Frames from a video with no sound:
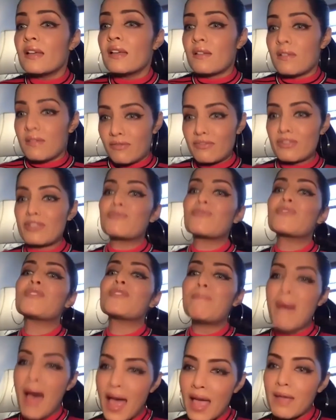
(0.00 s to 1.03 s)
which was
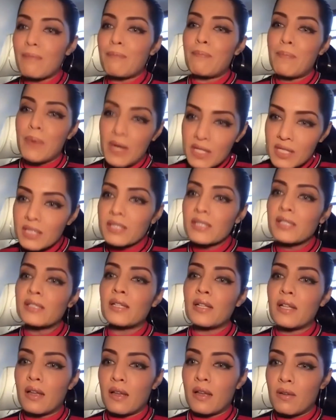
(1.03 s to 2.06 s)
my
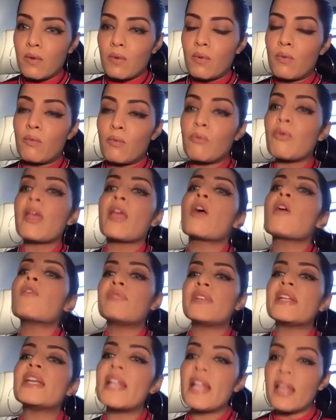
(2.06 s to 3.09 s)
personal way of
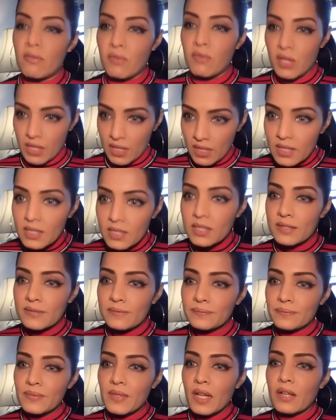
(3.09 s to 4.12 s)
dealing with this.
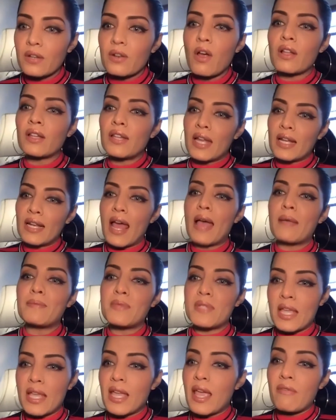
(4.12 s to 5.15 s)
Not that I'm
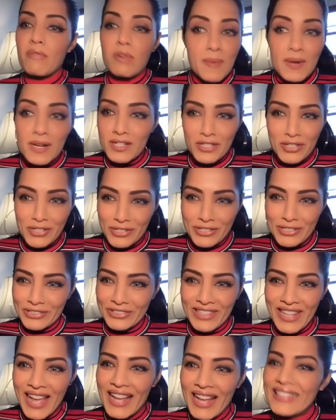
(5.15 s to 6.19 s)
saying everybody should
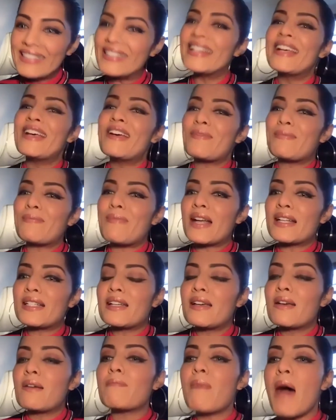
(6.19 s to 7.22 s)
do that, but
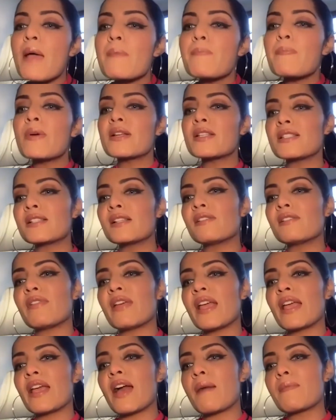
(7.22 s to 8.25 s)
my personal
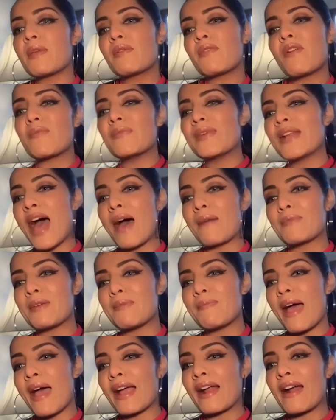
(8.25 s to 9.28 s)
way, coming from an army
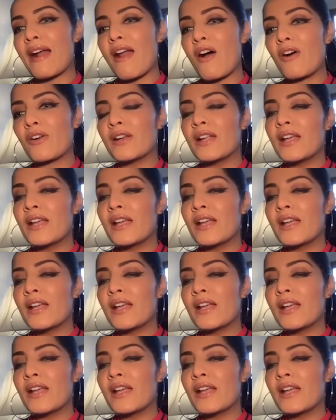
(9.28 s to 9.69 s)
background,